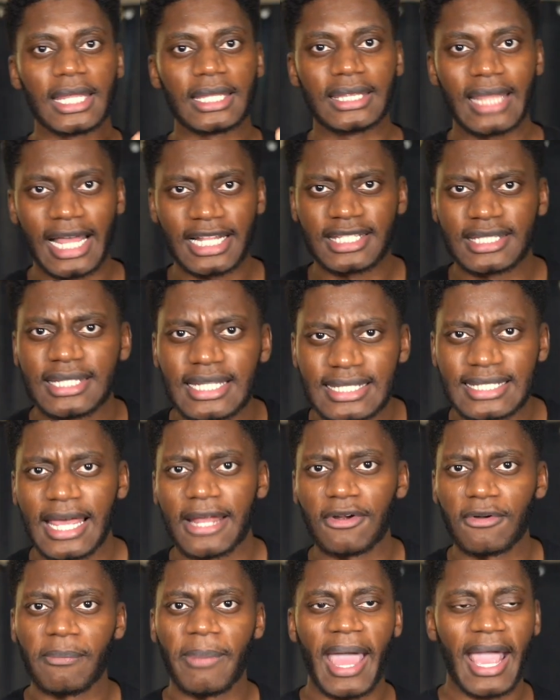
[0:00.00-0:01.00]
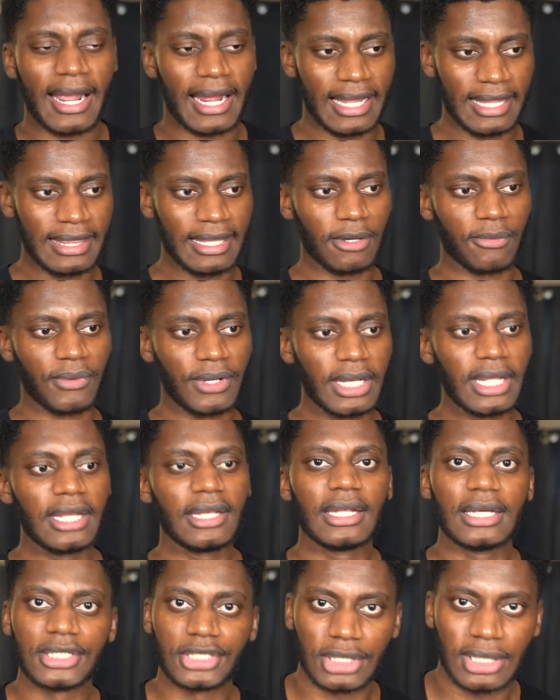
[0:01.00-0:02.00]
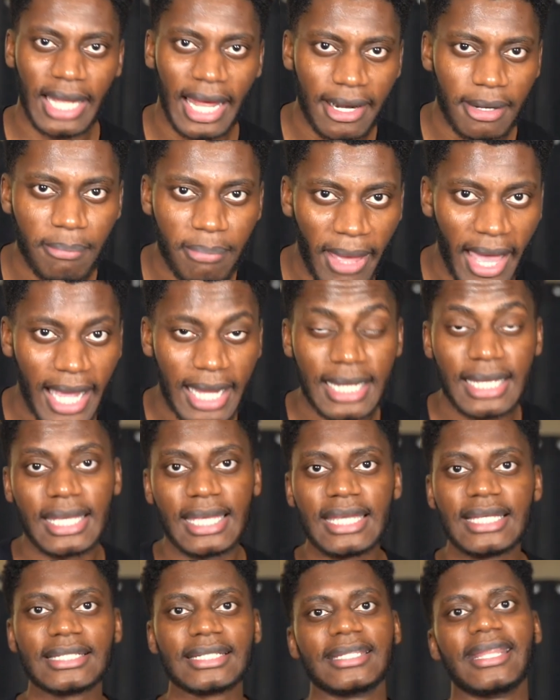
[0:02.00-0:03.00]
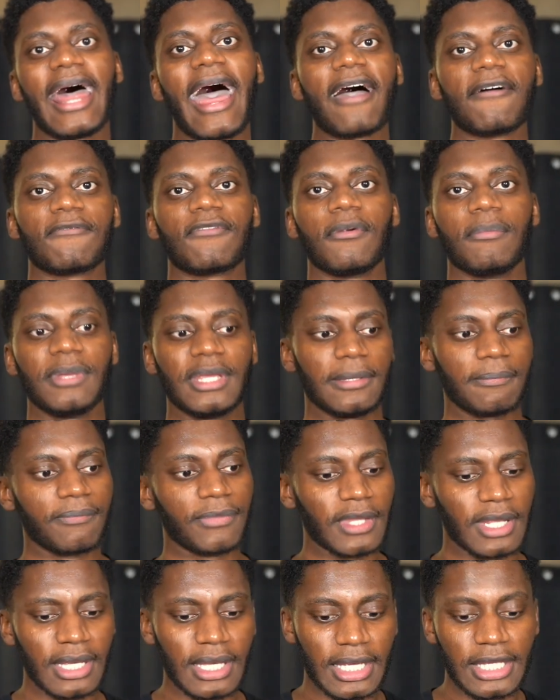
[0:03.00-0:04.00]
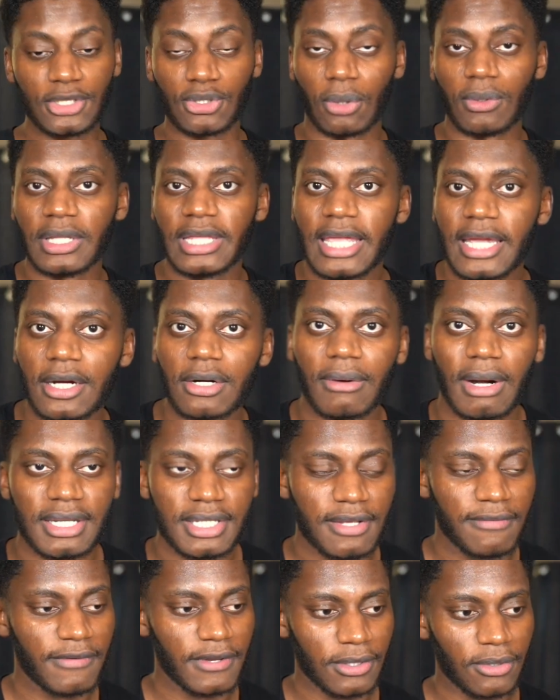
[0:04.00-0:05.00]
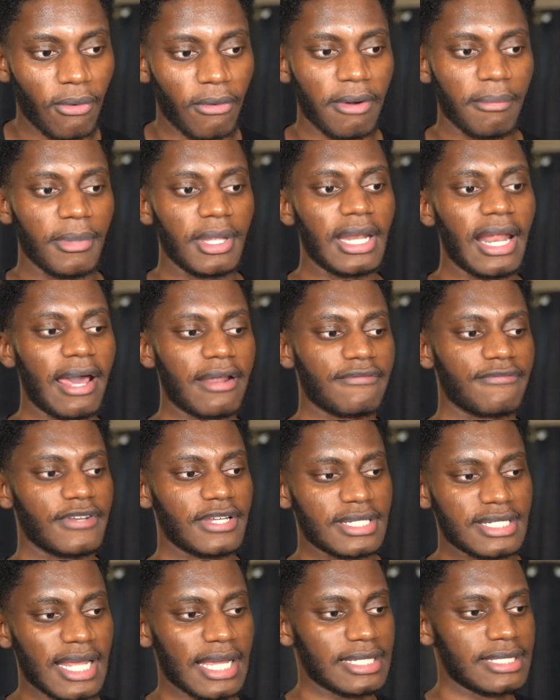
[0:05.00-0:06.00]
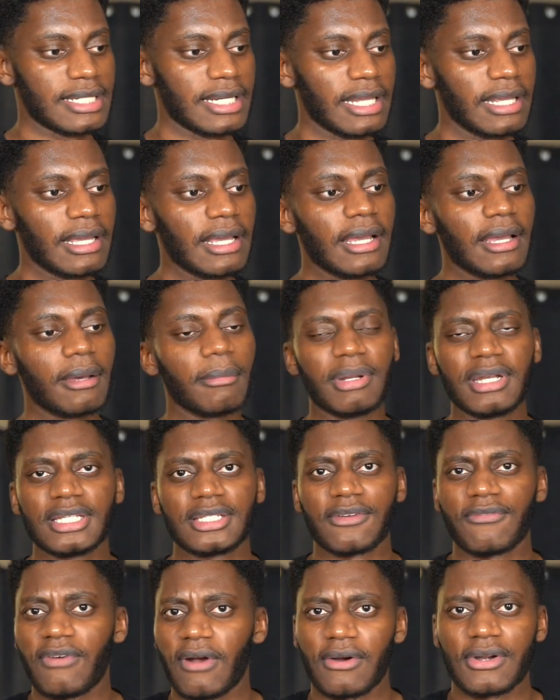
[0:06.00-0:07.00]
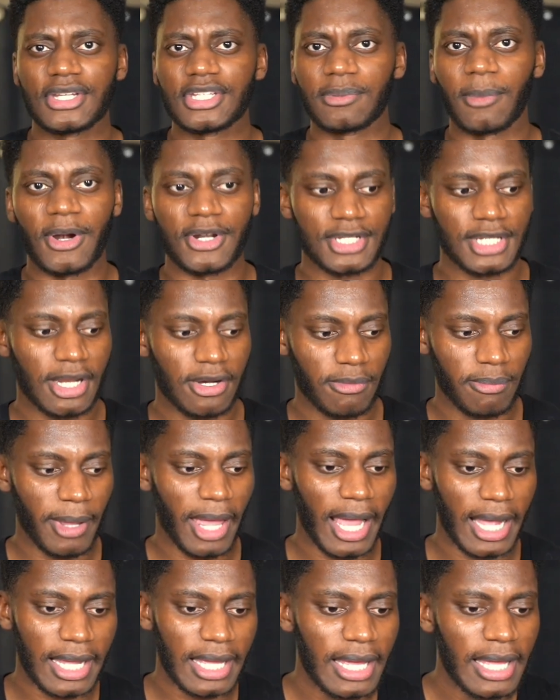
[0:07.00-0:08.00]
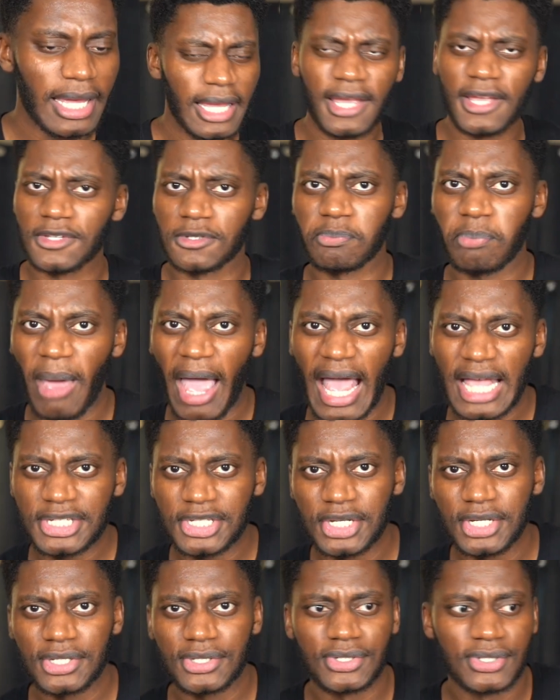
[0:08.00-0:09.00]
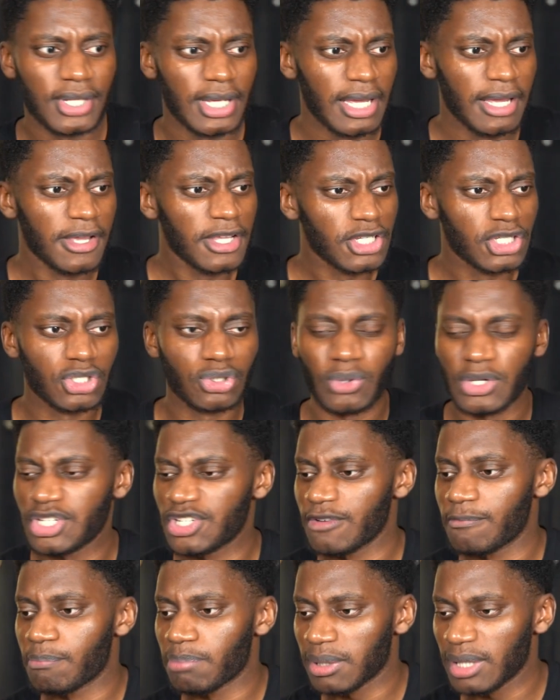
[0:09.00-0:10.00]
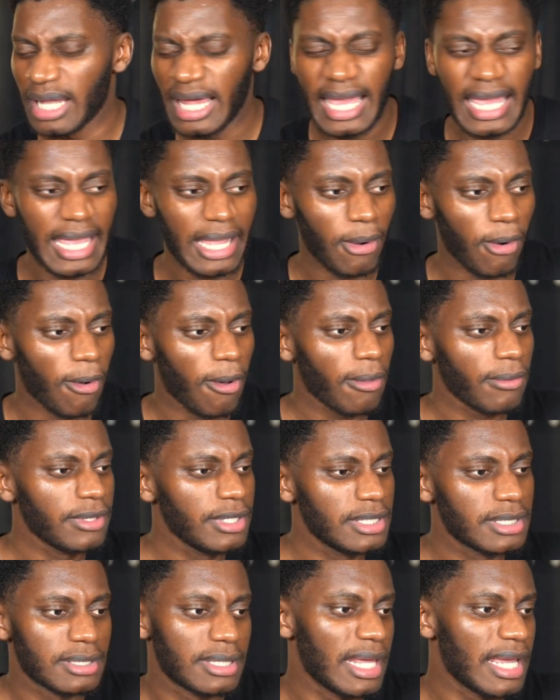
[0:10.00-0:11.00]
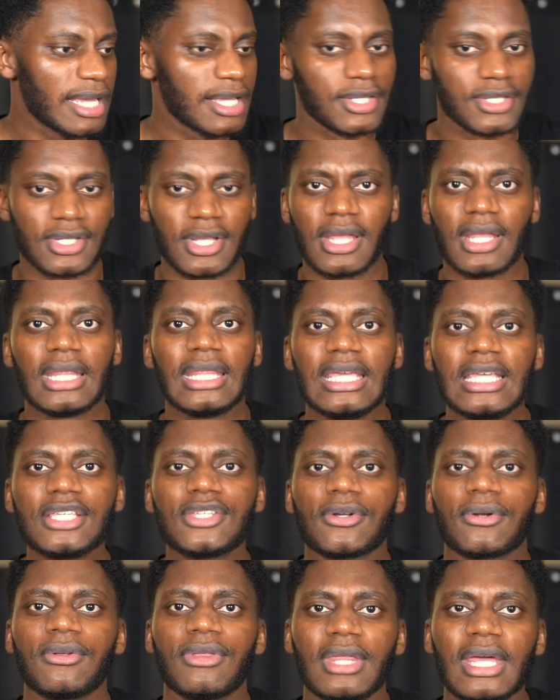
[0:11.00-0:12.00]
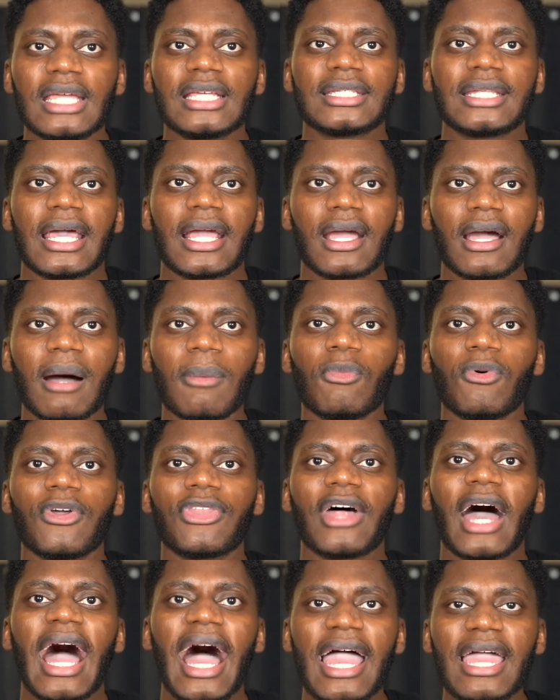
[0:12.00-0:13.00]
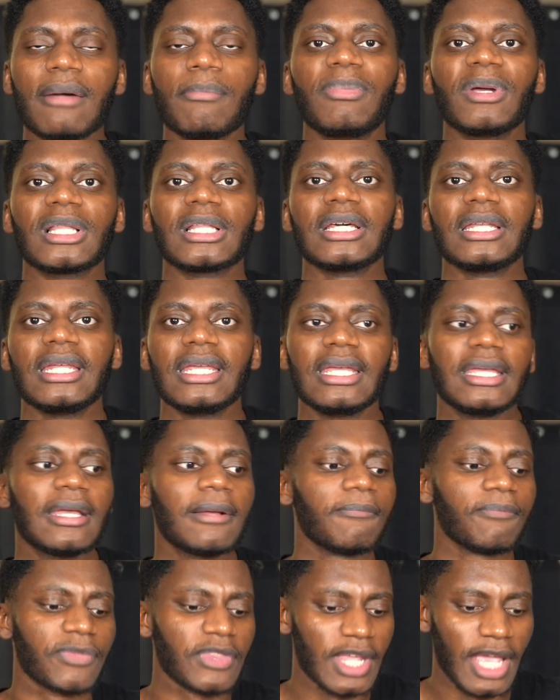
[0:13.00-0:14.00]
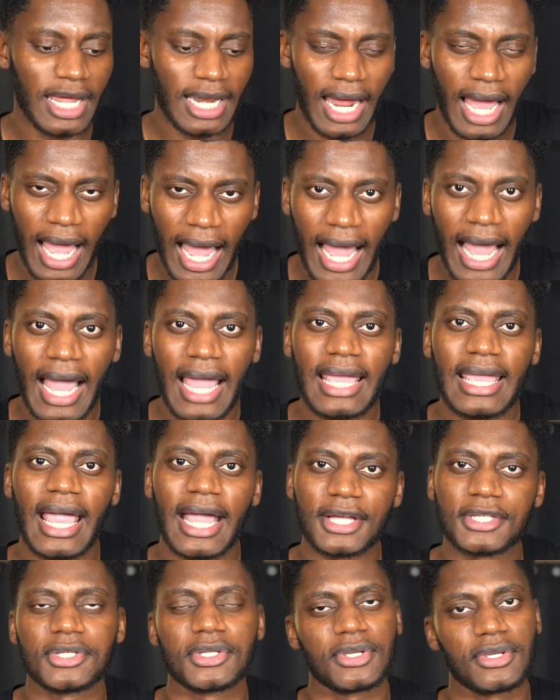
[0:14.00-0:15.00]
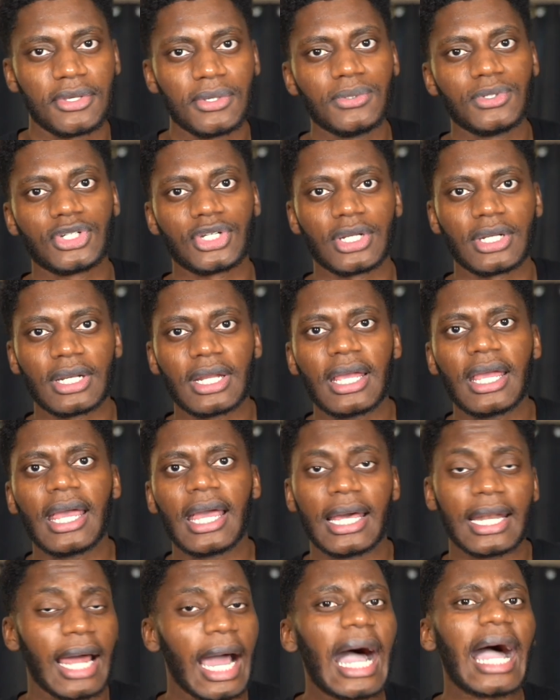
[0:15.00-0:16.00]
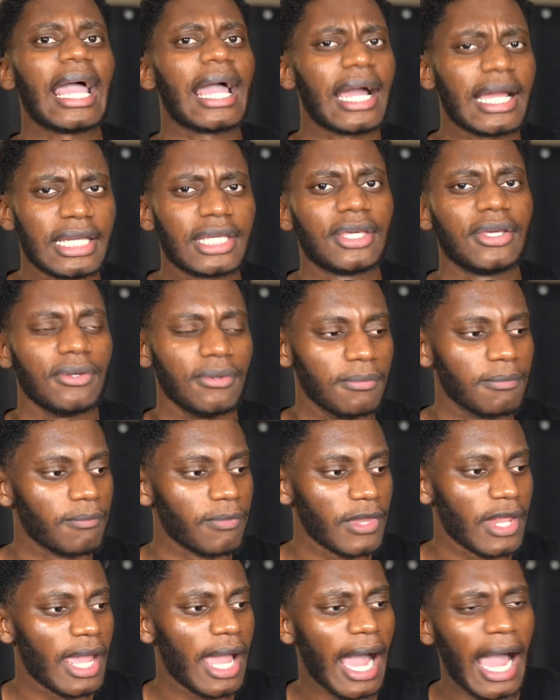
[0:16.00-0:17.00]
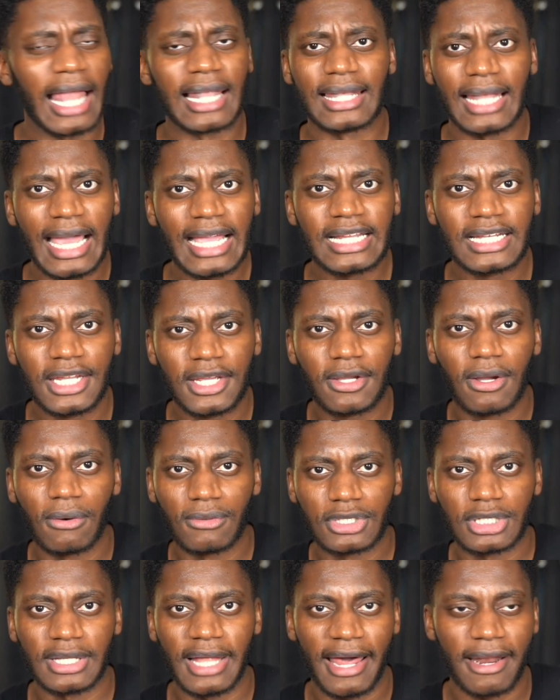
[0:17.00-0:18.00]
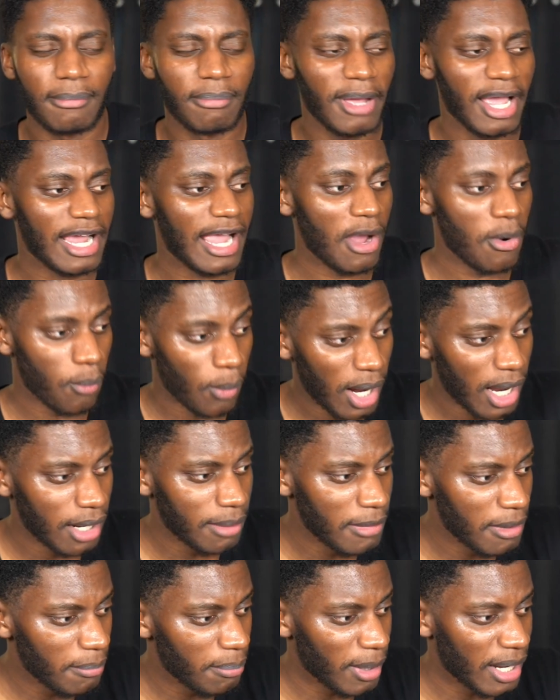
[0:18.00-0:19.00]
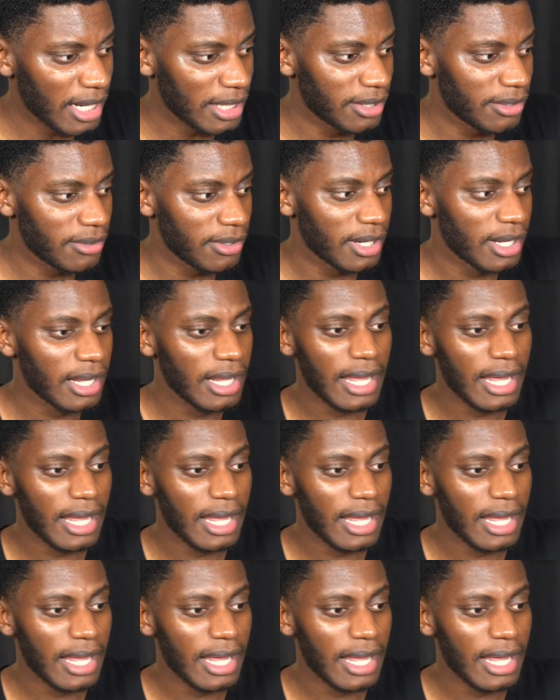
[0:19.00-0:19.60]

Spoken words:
That's the center back I think we need. Schlotterbeck is that for me. He's only aggressive at Dortmund out of necessity, but he's a very smart center back. His passes, switch of play, all these things, these are things that come with high ability and high execution and high IQ. I like Nico Schlotterbeck. I want him at Bayern.